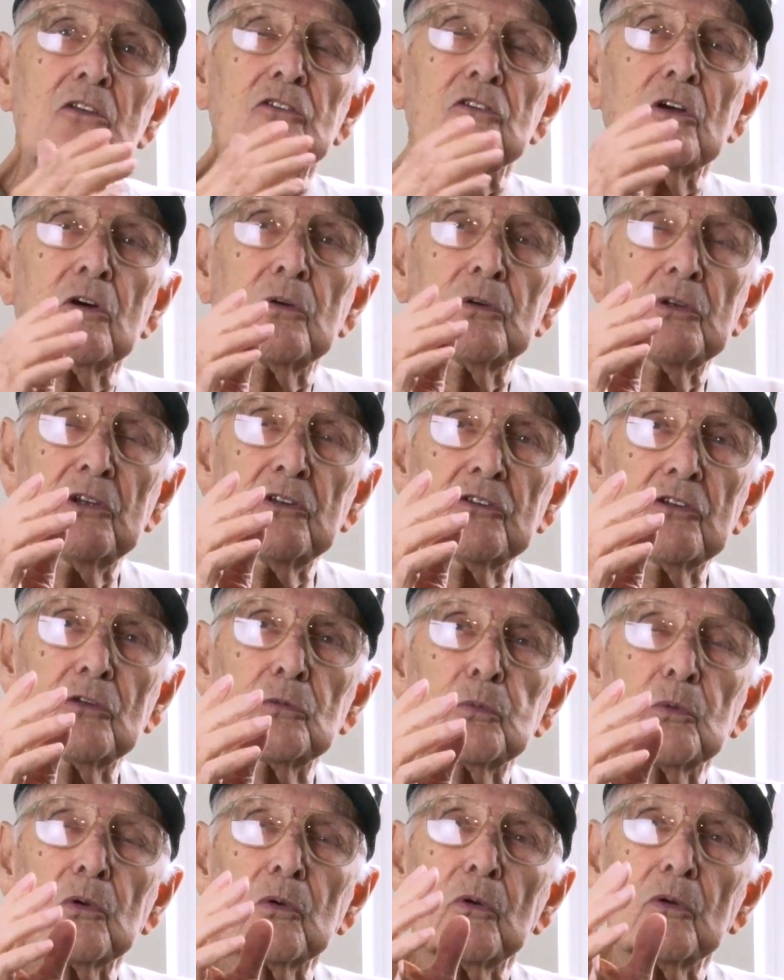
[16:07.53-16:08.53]
So he
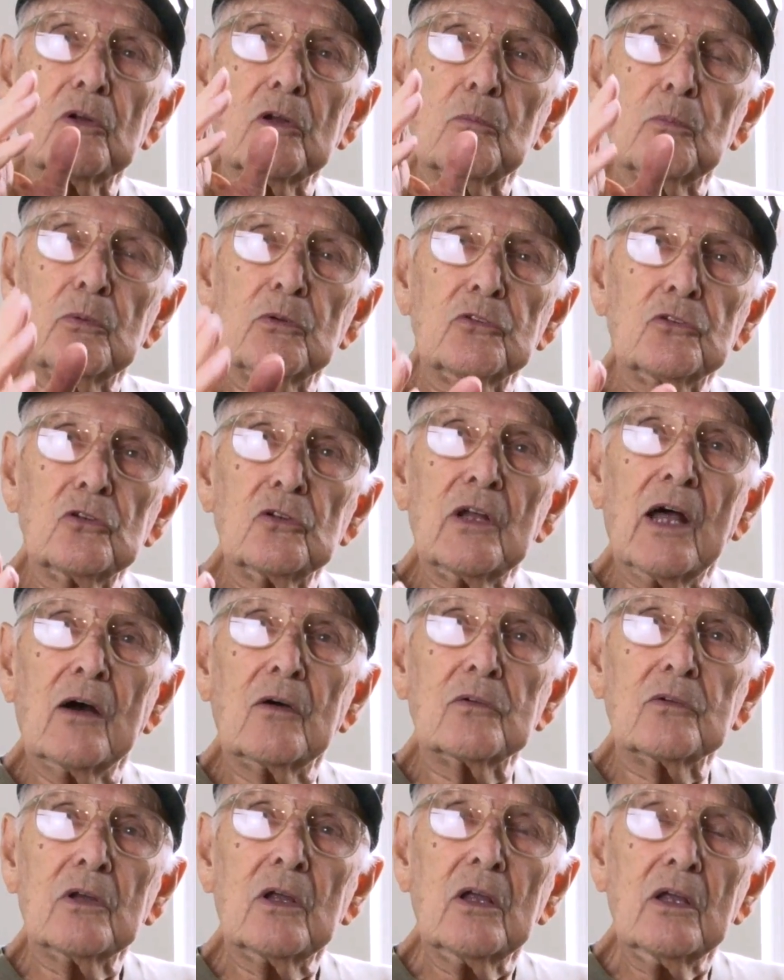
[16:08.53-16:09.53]
says, we're going to put you
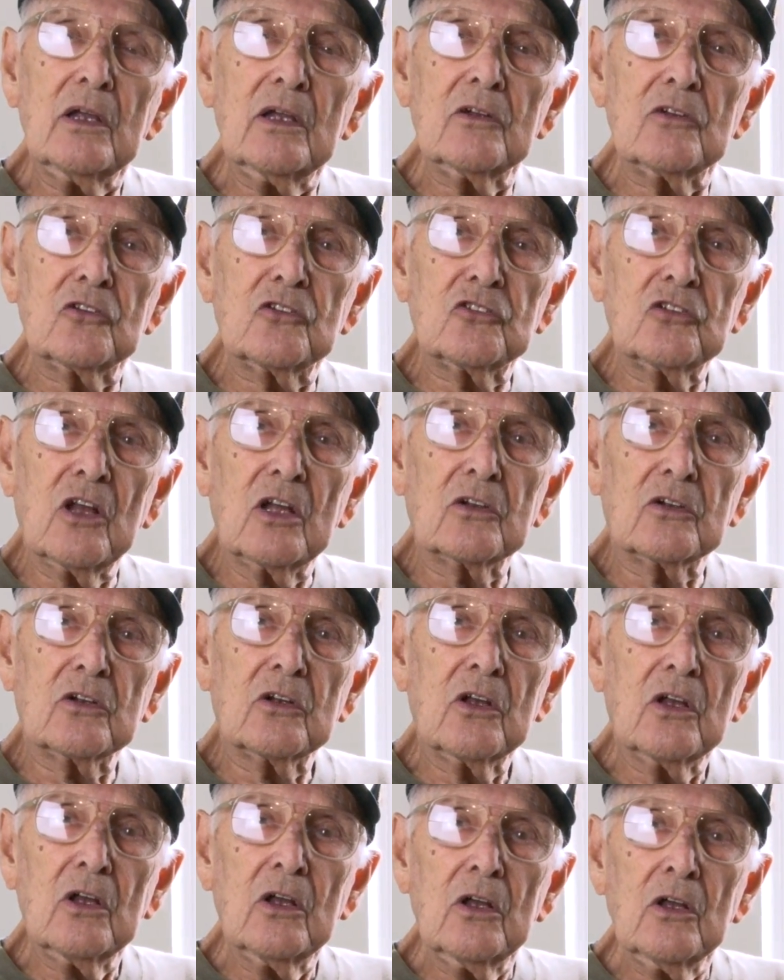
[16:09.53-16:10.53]
down in the
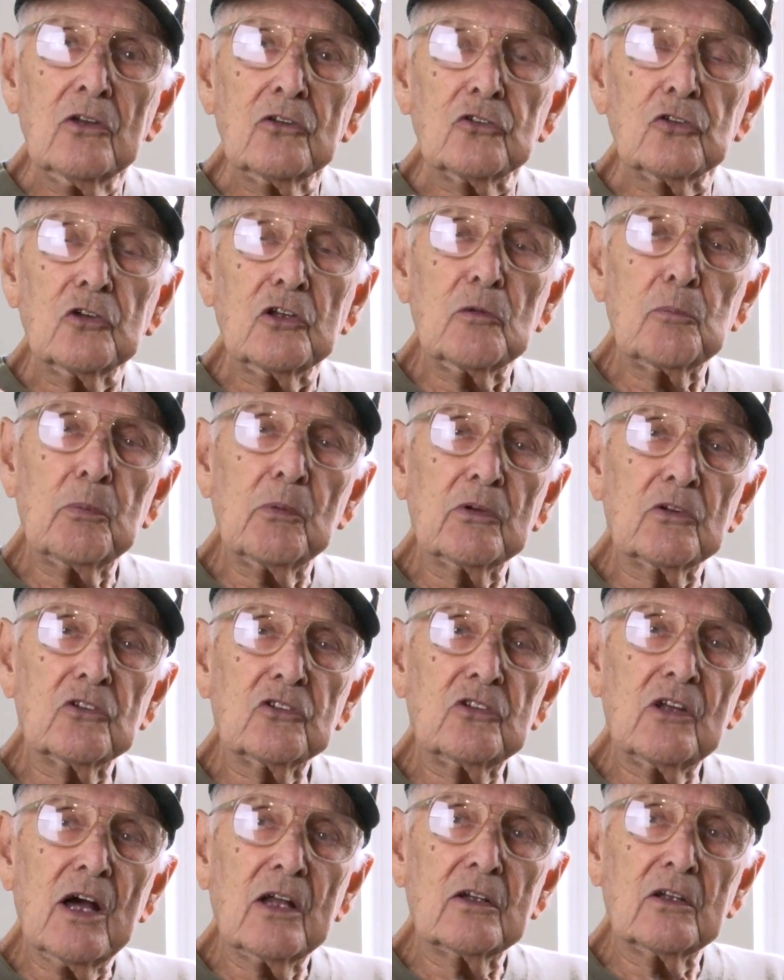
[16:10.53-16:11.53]
cellar. So he put
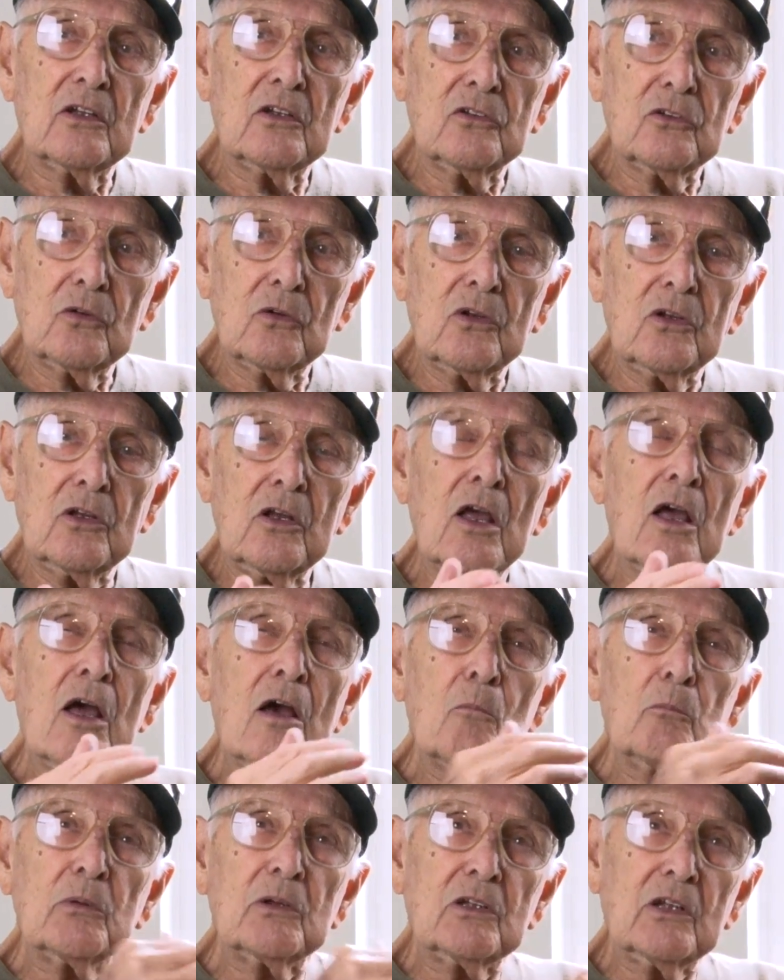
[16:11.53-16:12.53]
us down into the
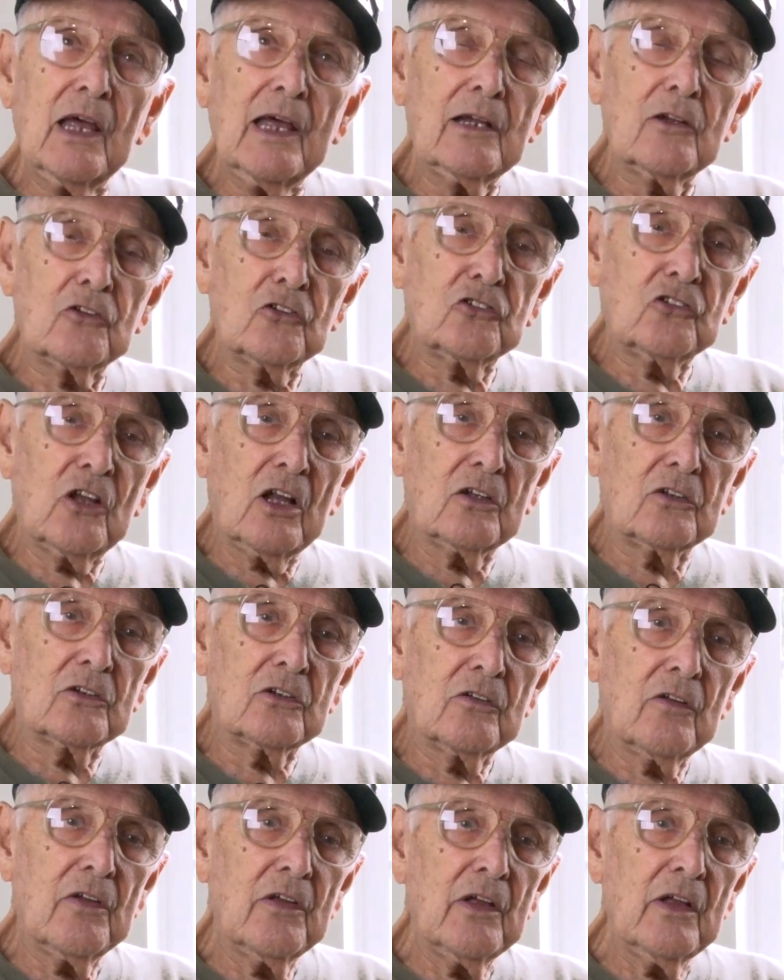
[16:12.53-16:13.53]
potato
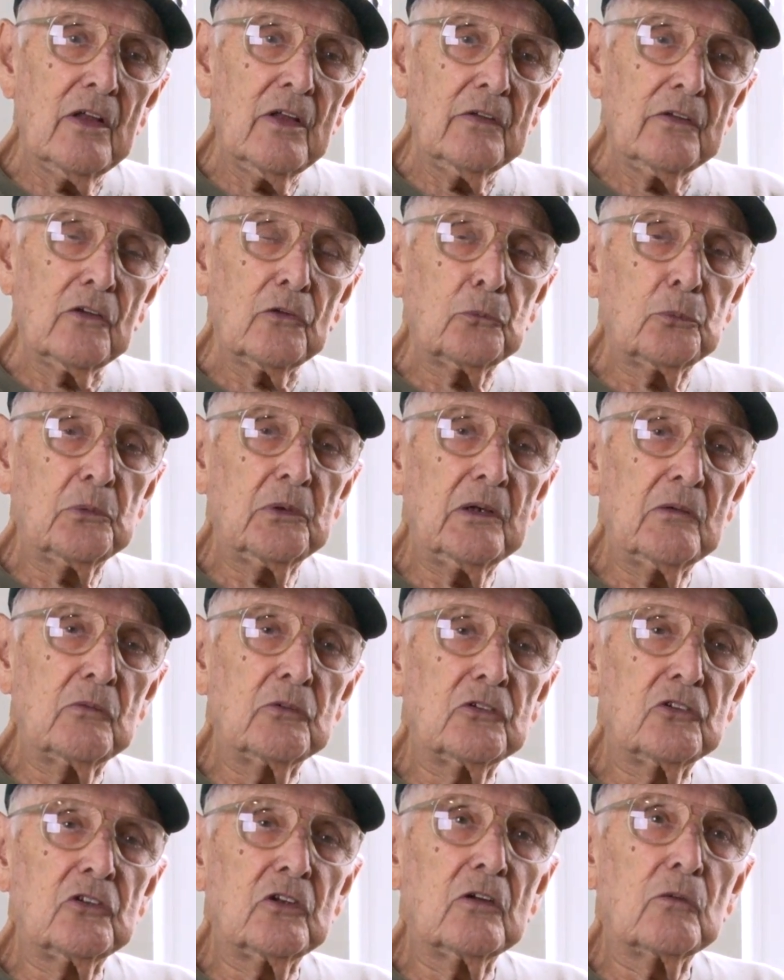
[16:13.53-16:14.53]
cellar. The 3 of
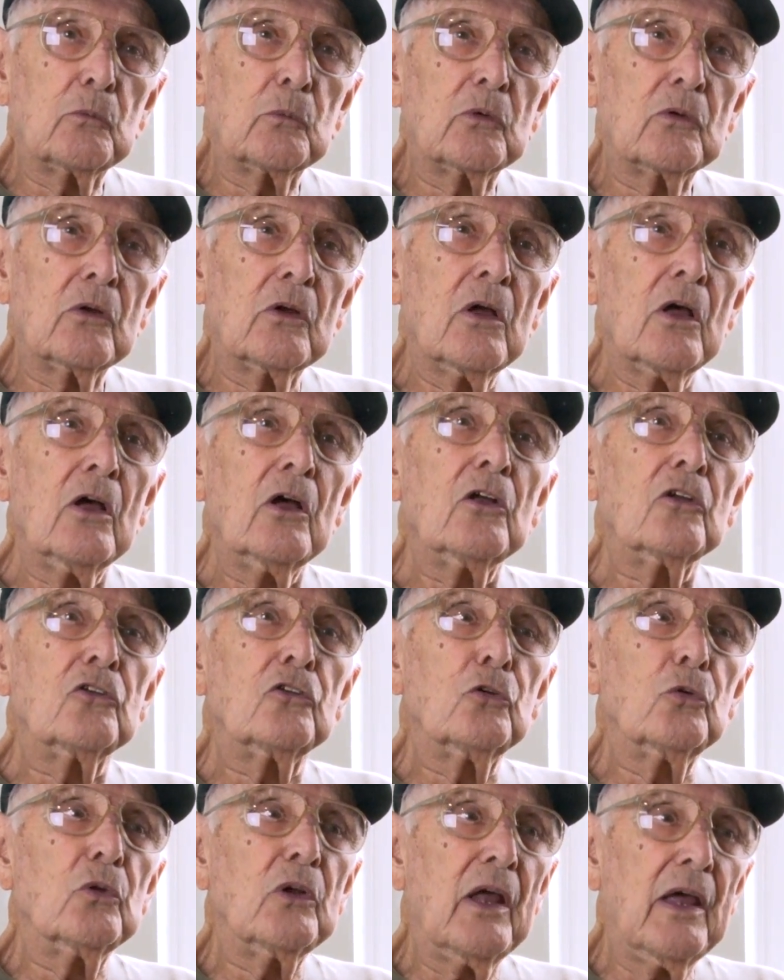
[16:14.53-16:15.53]
us there were
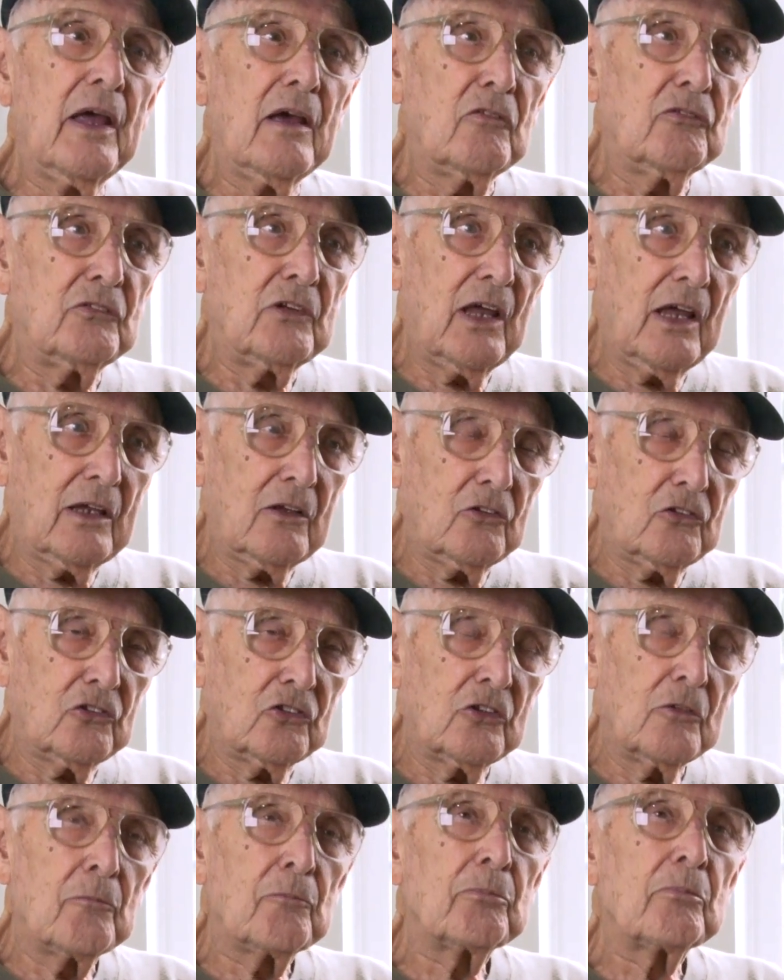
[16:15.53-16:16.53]
2.5
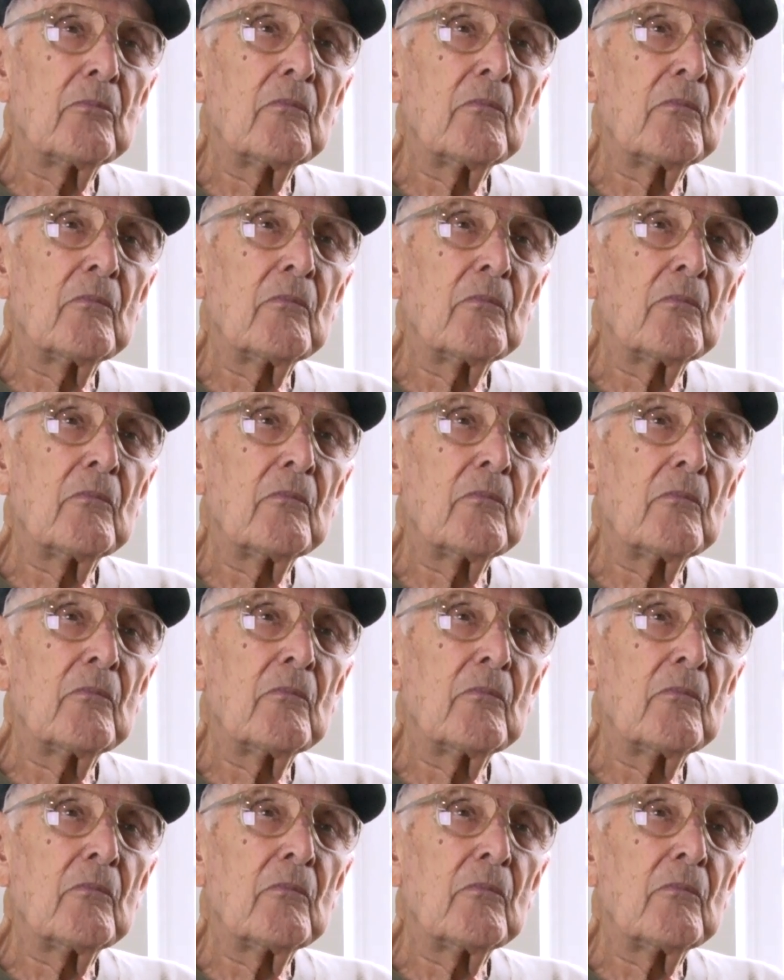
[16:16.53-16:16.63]
days.